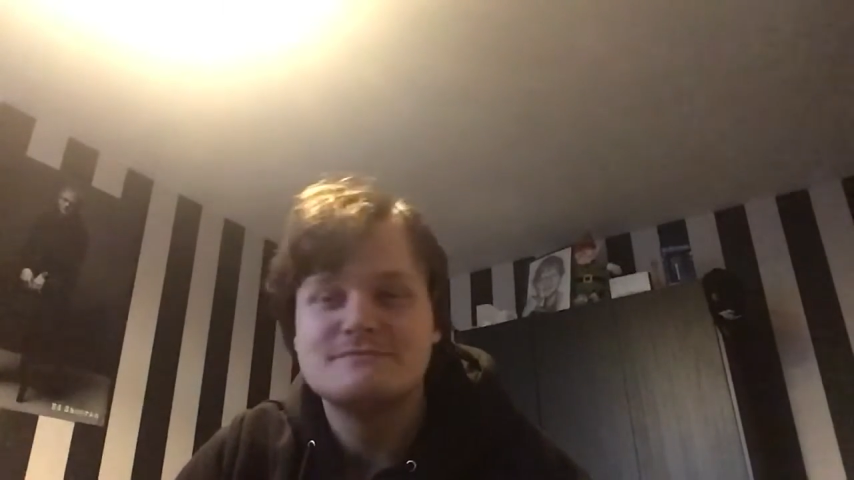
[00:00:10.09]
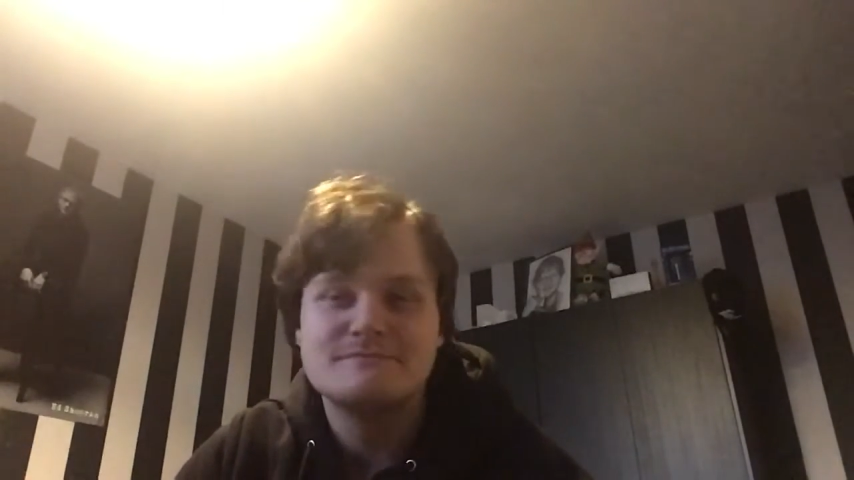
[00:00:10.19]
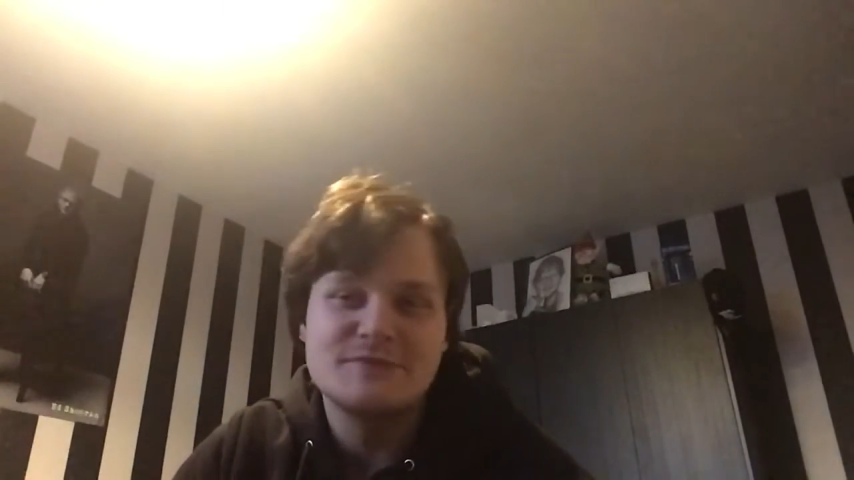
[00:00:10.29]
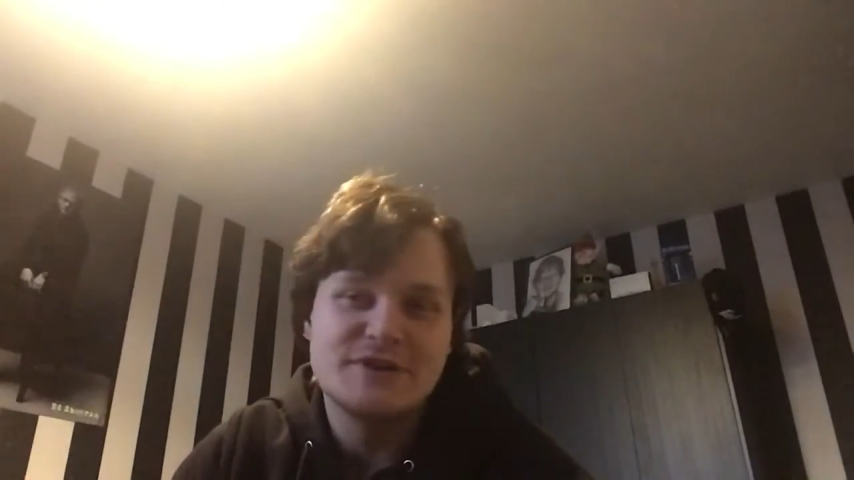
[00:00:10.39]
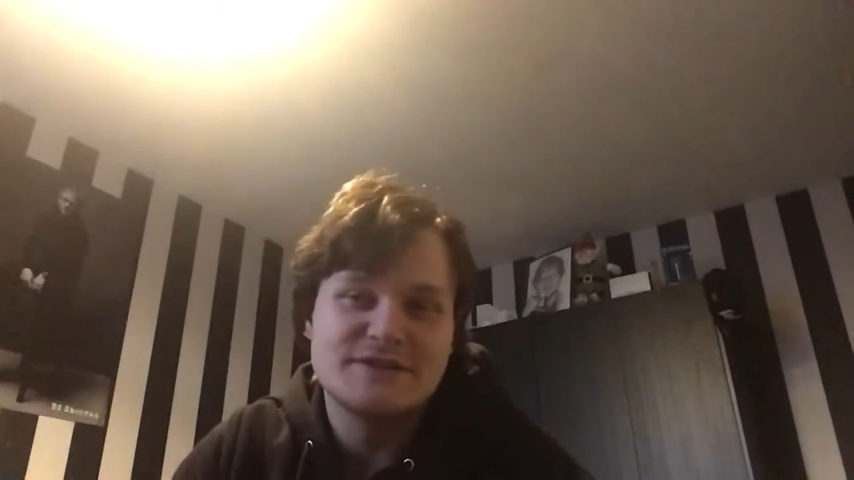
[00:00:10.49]

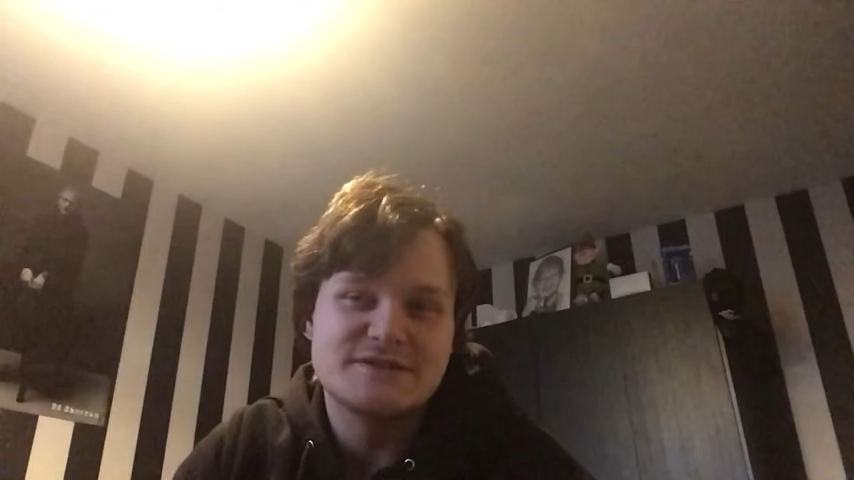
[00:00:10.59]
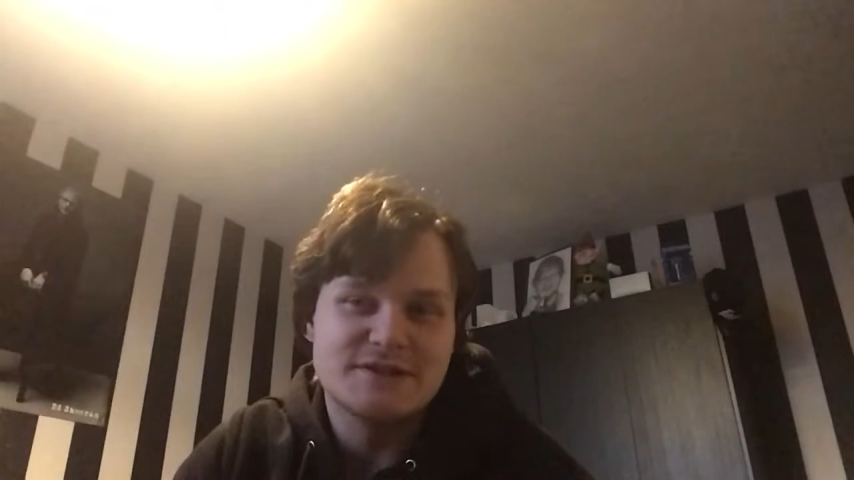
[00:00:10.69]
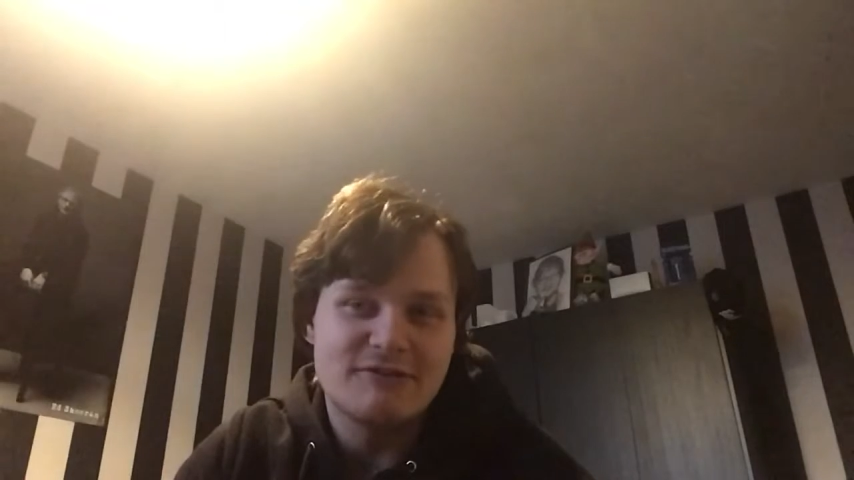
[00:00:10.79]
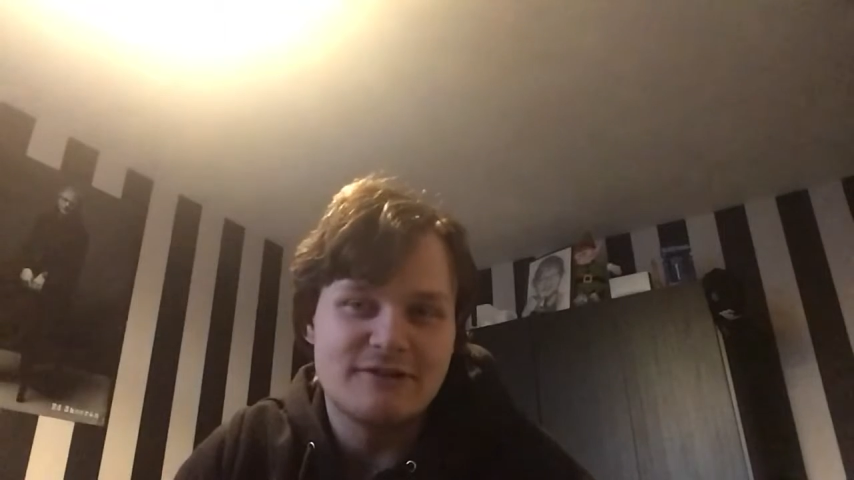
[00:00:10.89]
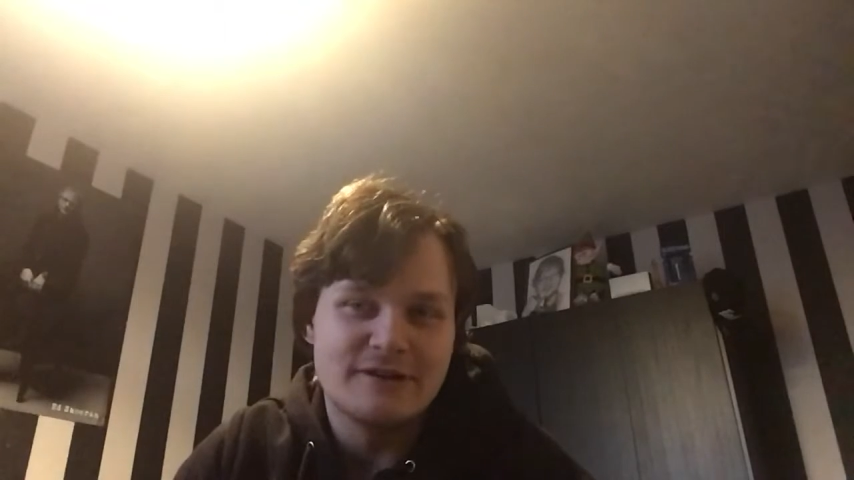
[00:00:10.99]
money to
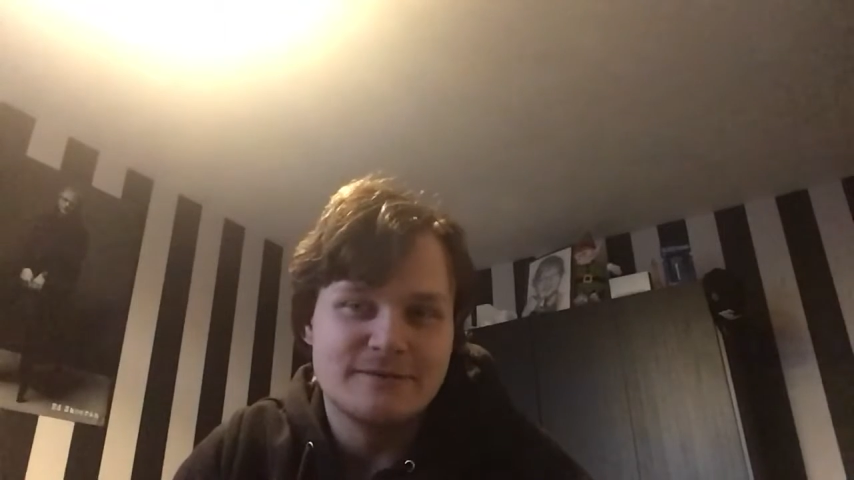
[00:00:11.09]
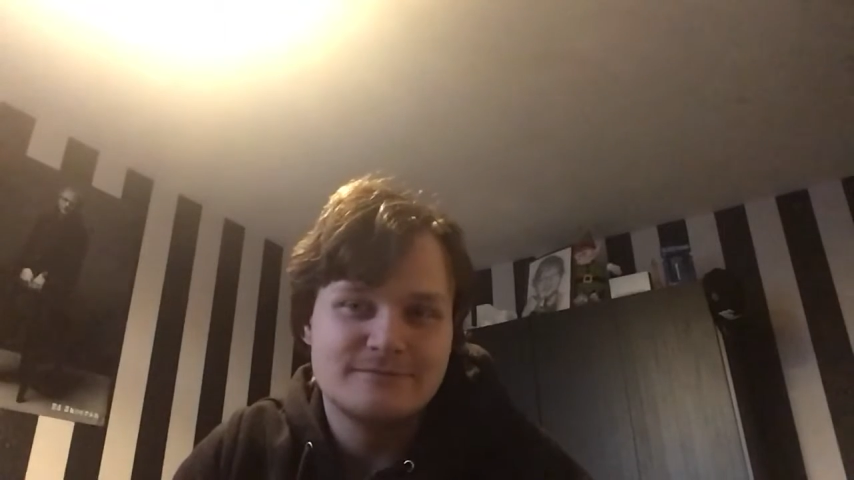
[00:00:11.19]
charity.